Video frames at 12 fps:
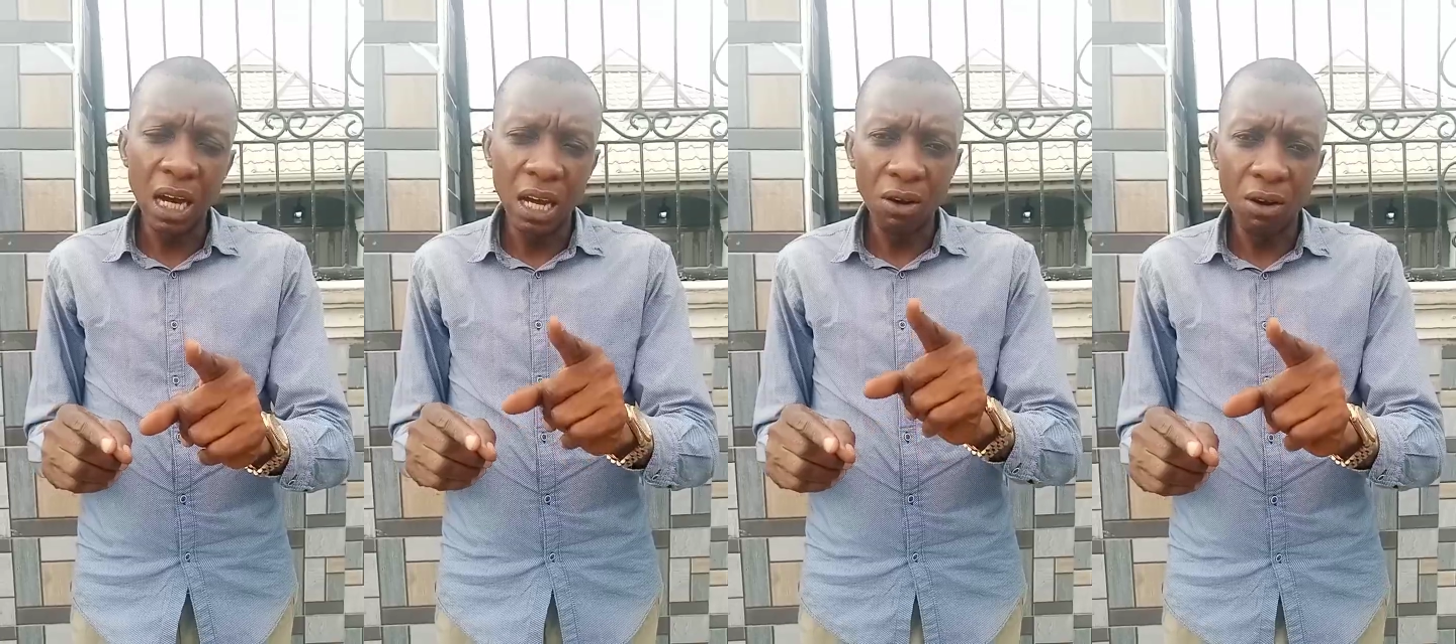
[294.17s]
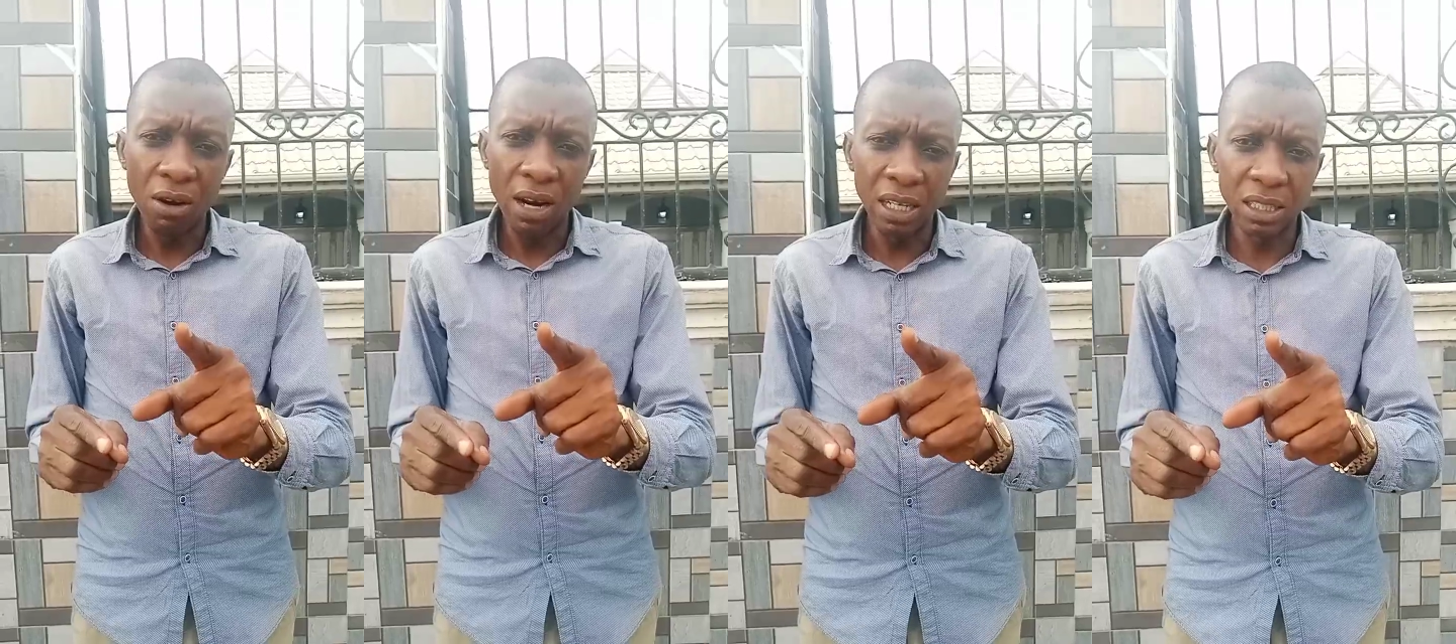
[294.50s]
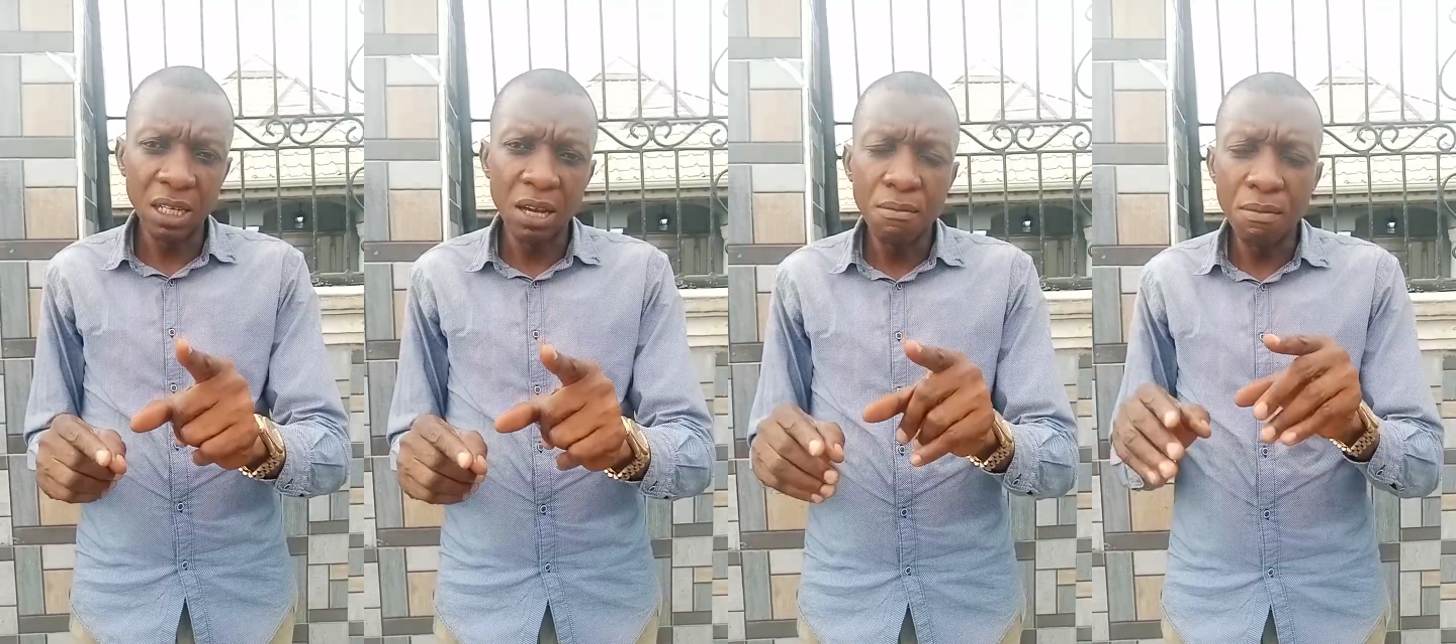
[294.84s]
and all that.
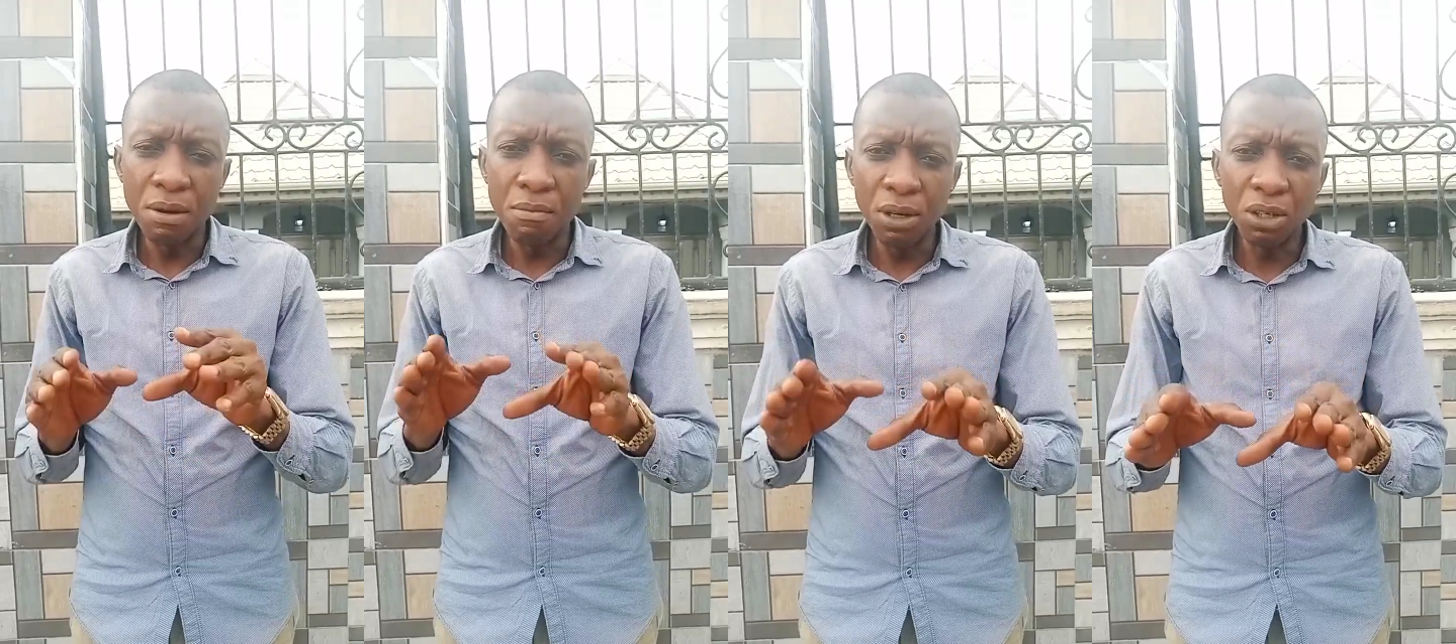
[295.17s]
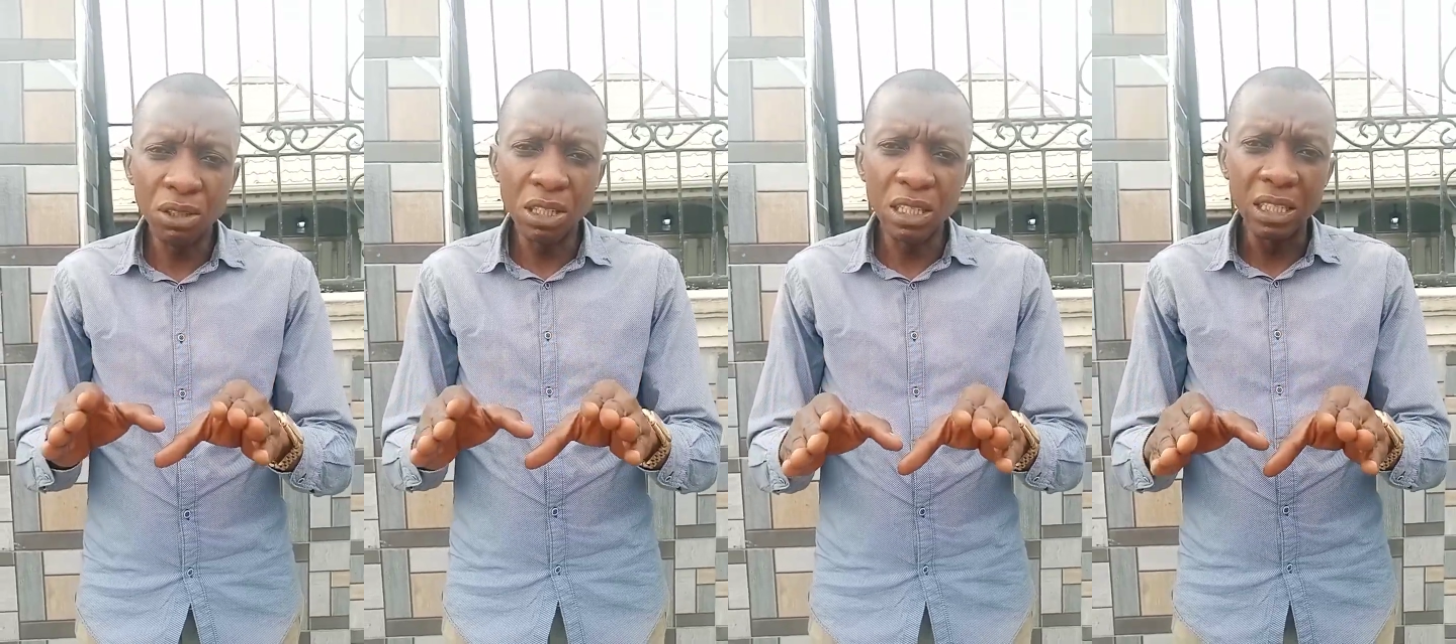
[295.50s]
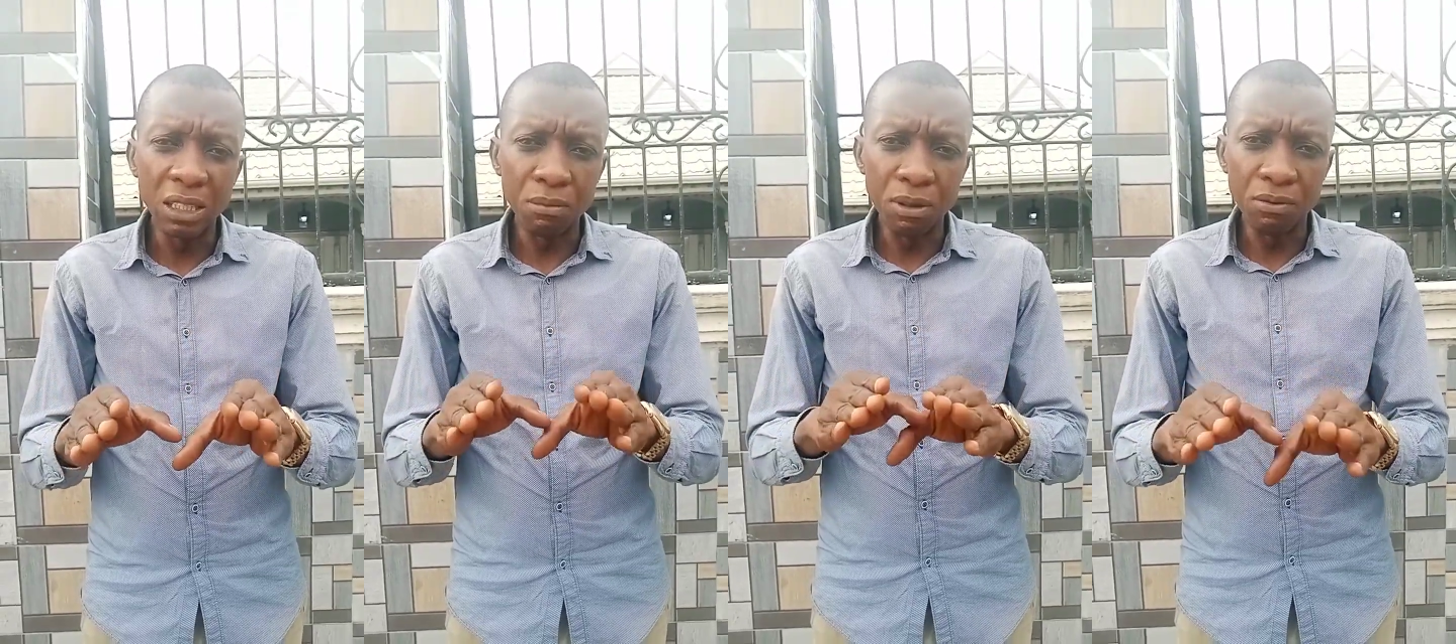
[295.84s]
But the major thing
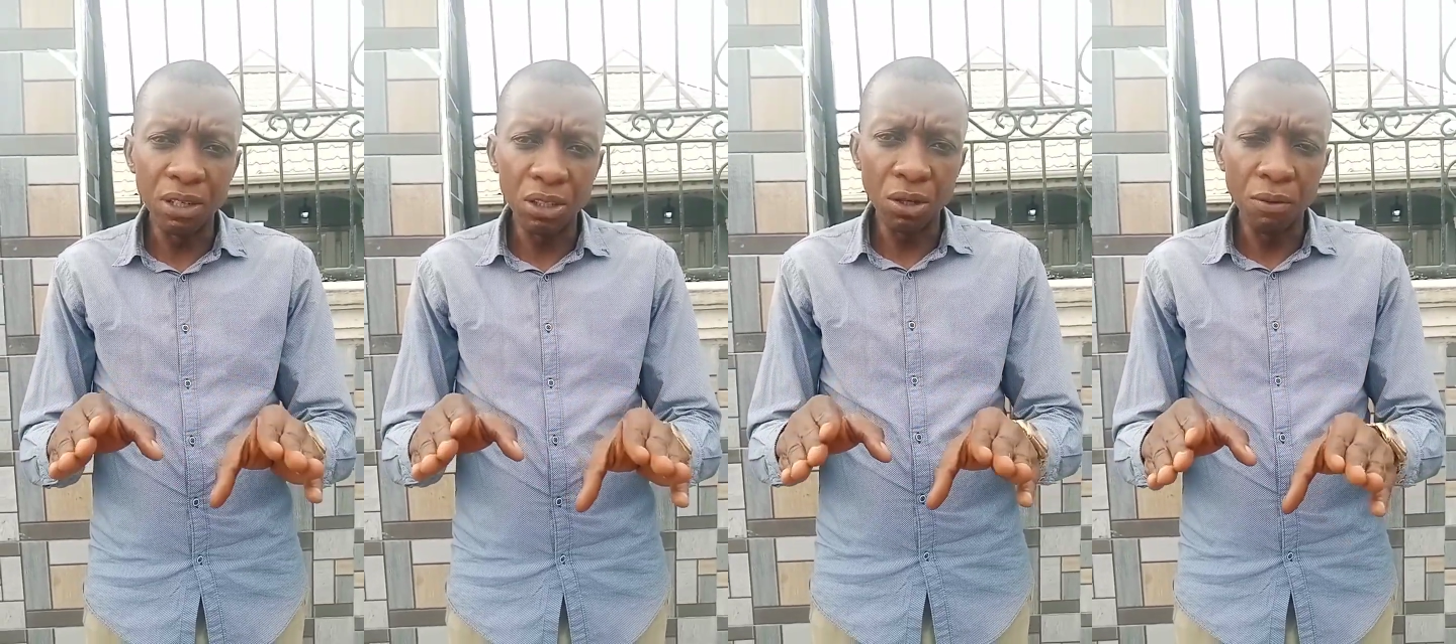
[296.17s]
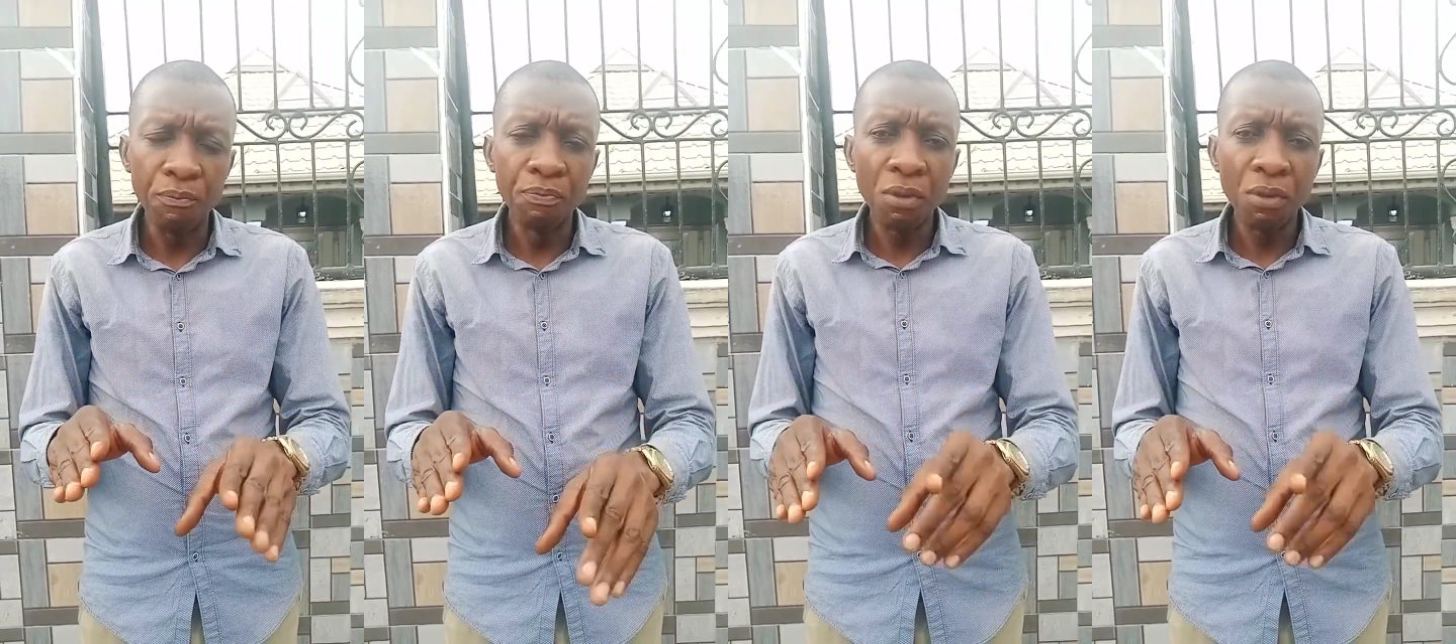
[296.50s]
is prevention.